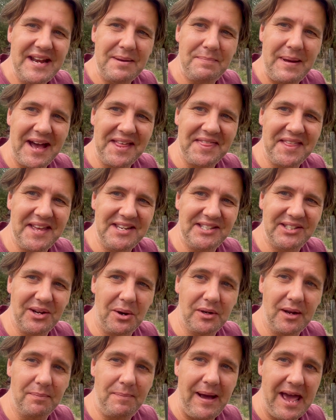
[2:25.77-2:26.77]
about these
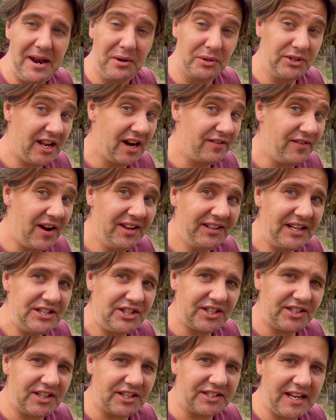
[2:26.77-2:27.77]
solar panels that I've only
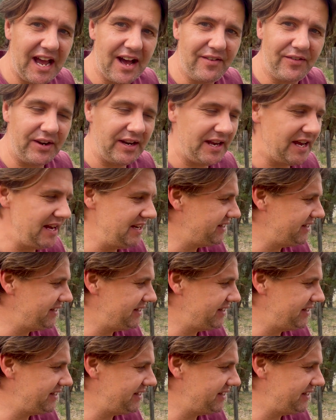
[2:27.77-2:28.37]
just discovered is